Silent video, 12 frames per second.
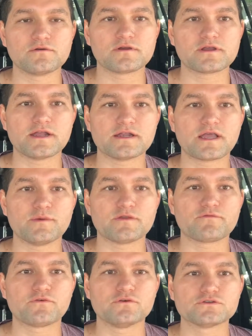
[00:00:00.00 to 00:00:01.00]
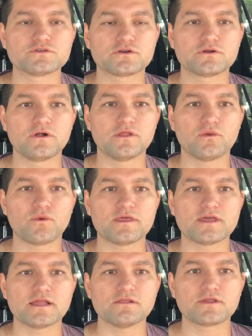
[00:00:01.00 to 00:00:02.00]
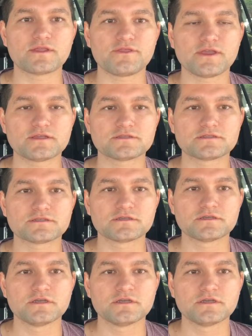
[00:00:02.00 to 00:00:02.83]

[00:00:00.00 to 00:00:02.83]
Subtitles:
kind of coming full circle on the way that I look at things.